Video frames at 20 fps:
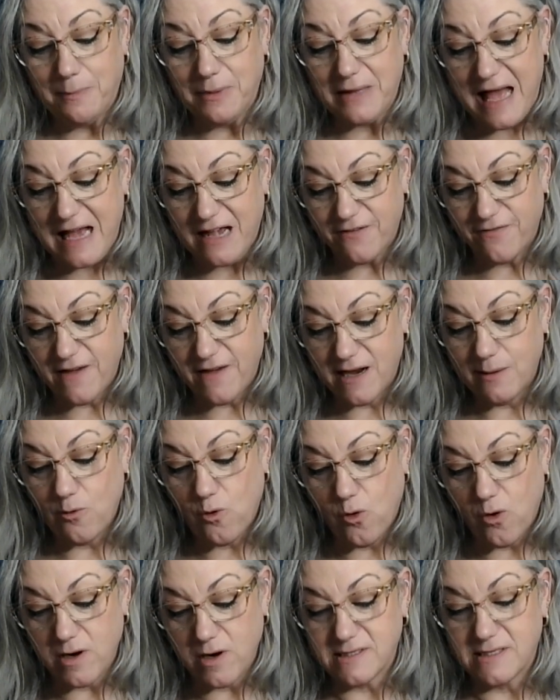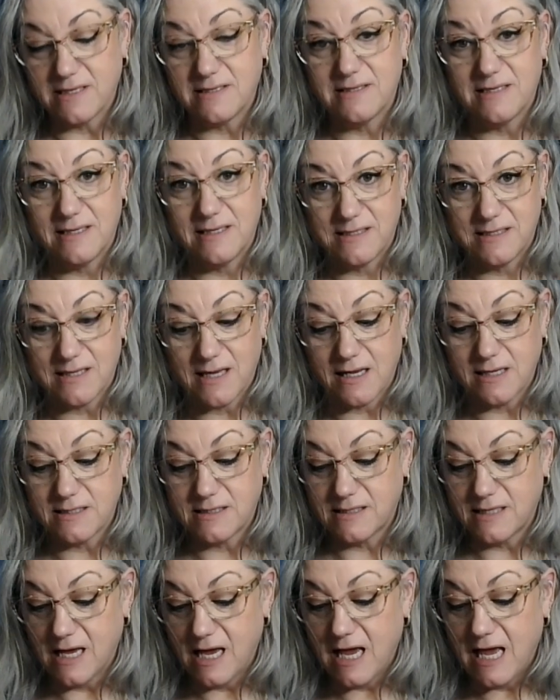Black phantom quartz assists
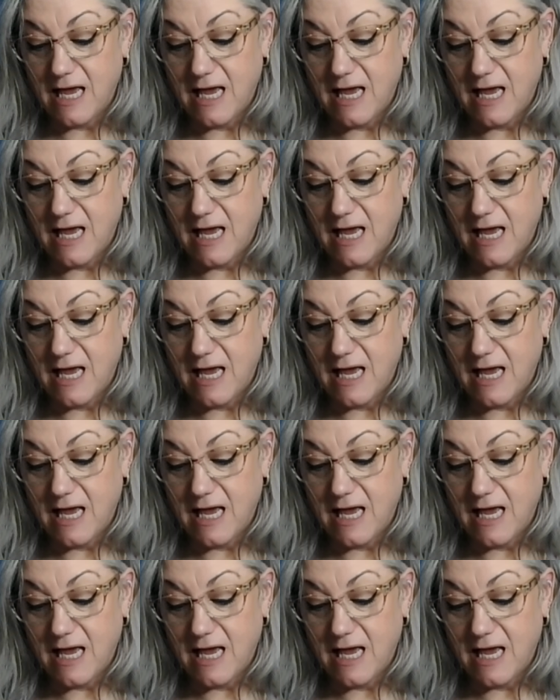us